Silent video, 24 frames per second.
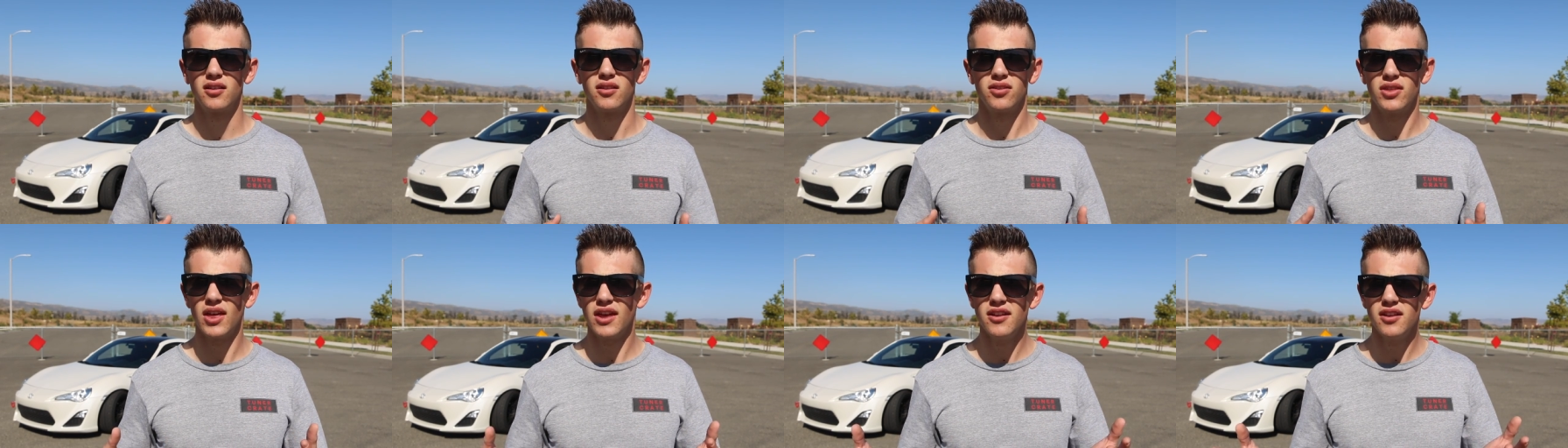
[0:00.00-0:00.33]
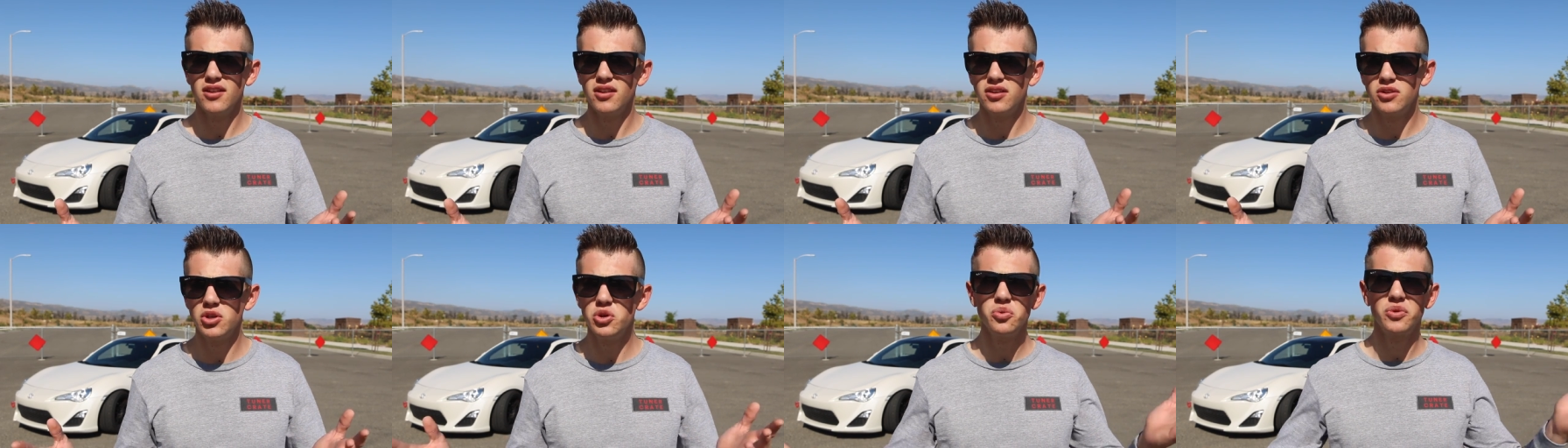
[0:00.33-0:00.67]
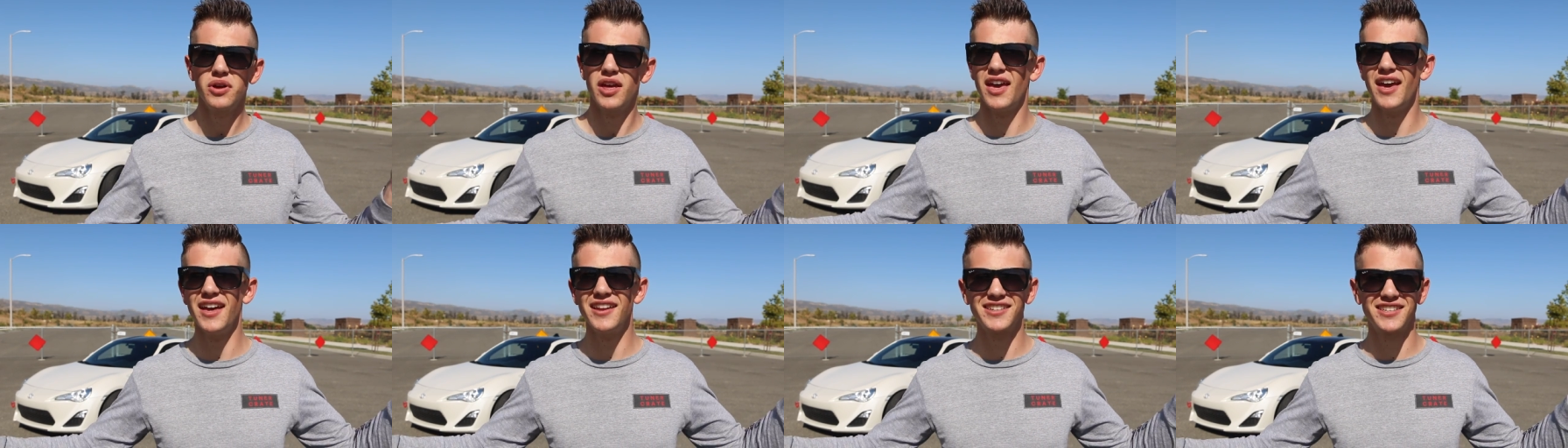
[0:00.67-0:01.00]
then you
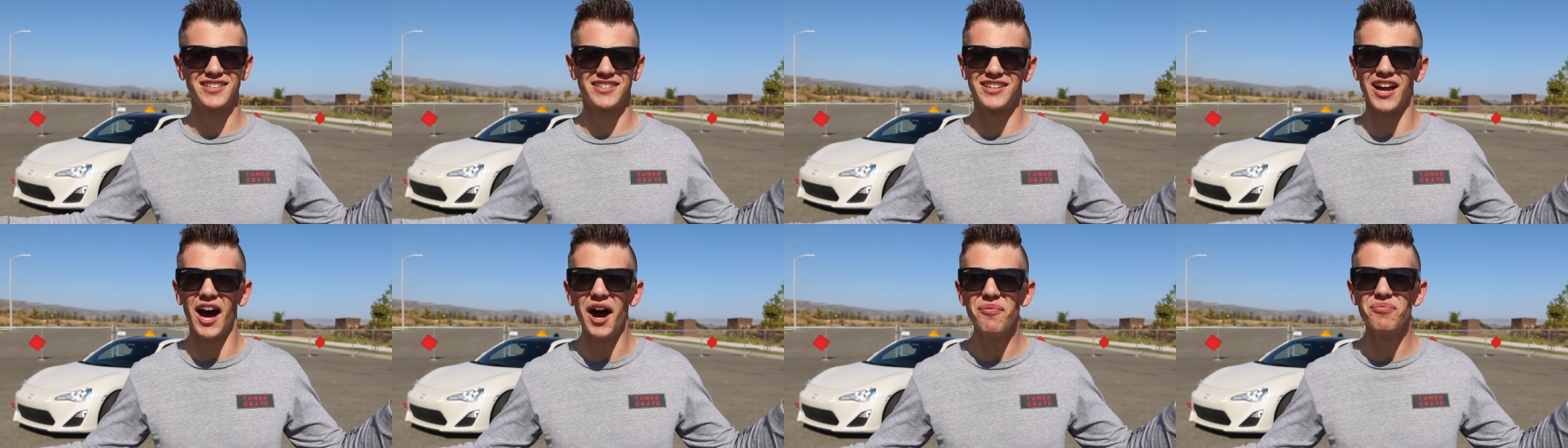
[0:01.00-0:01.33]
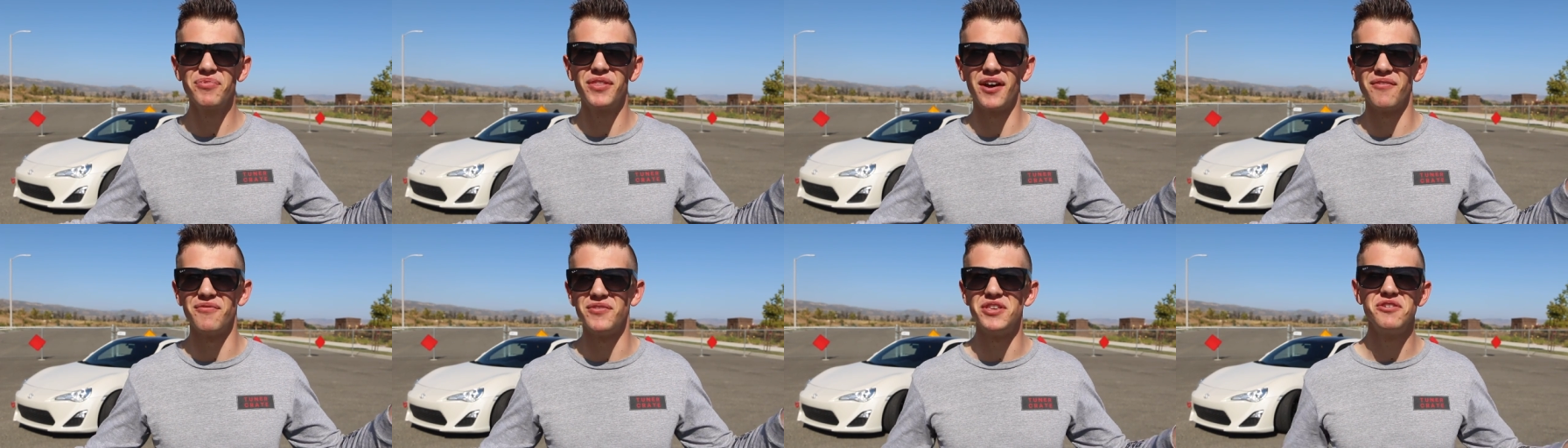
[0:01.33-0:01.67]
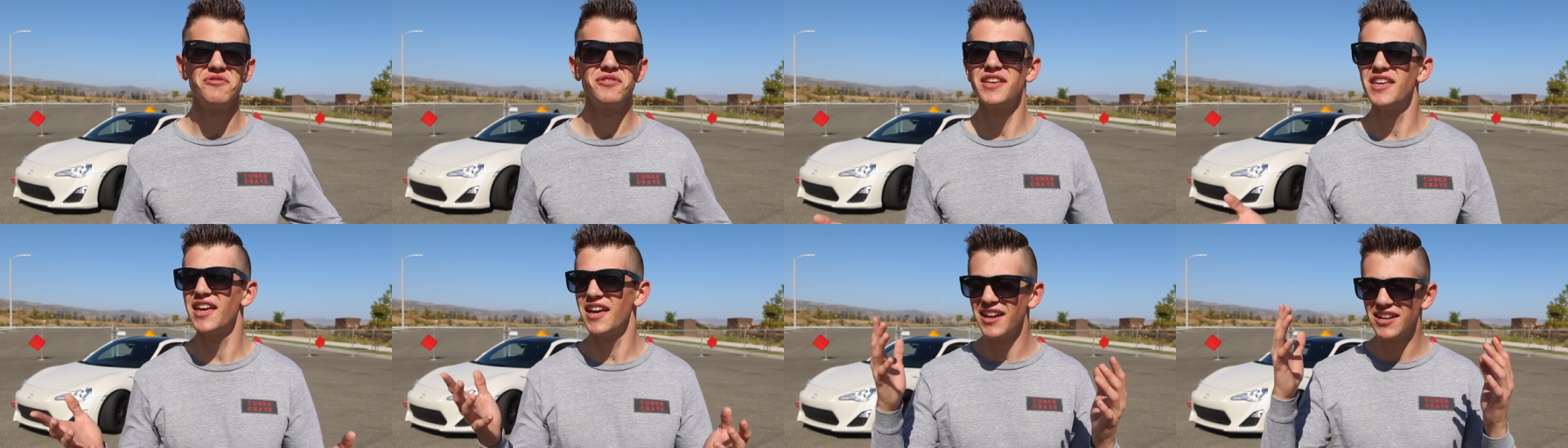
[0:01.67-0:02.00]
can't stop them.
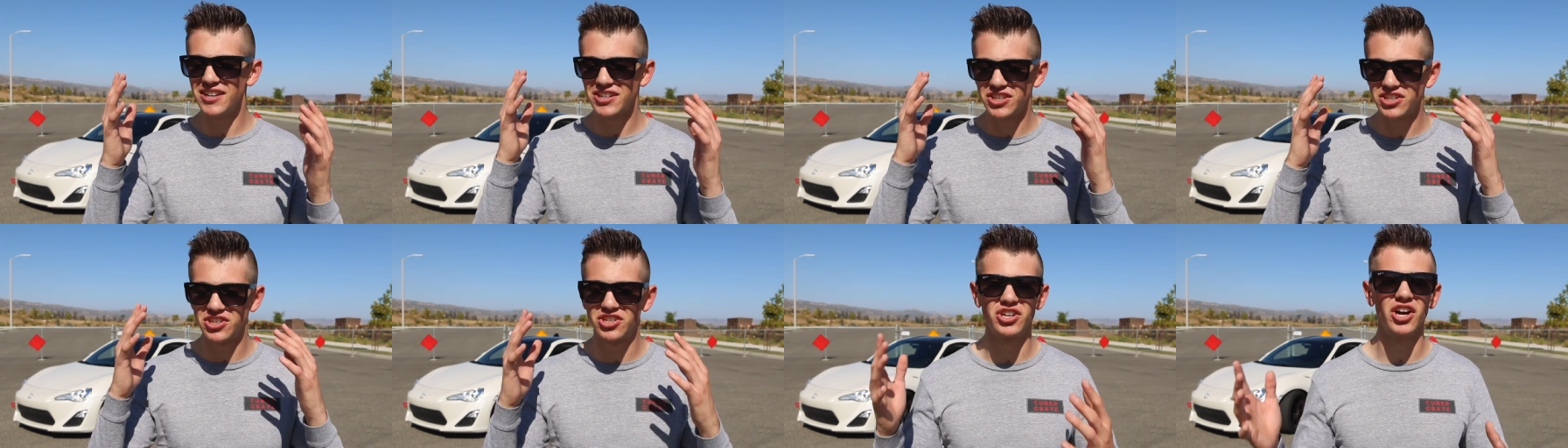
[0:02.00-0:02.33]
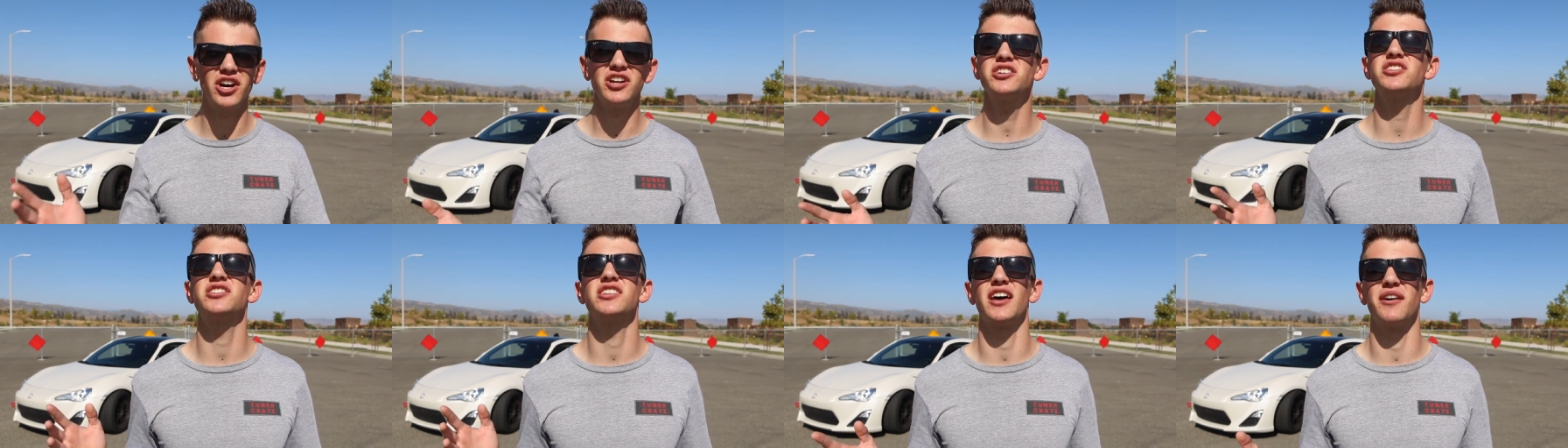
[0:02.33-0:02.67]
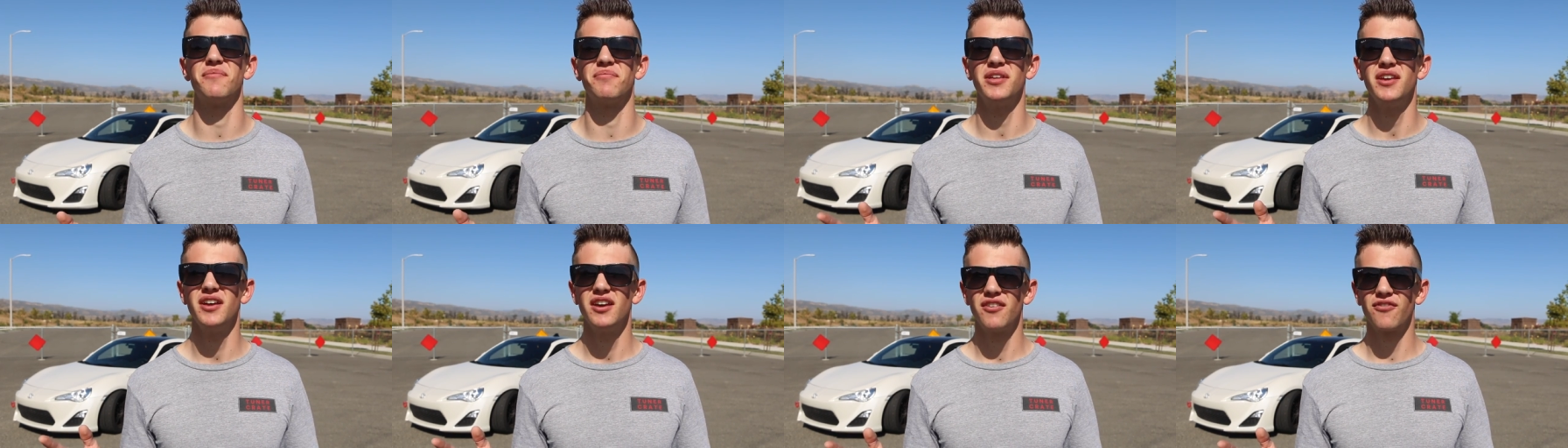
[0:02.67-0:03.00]
You can't judge
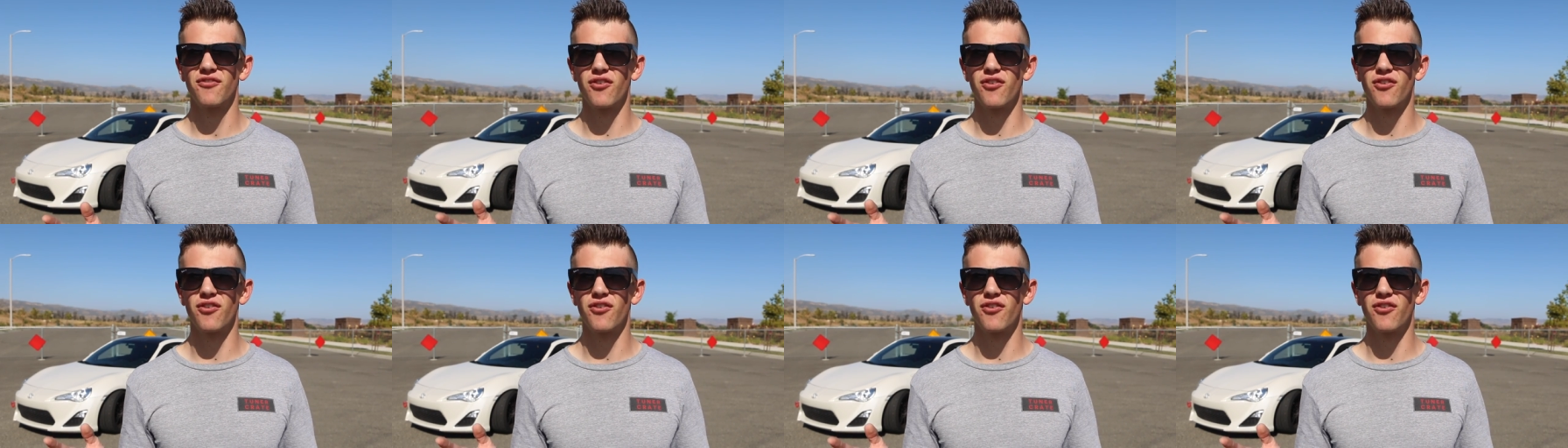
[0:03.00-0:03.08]
them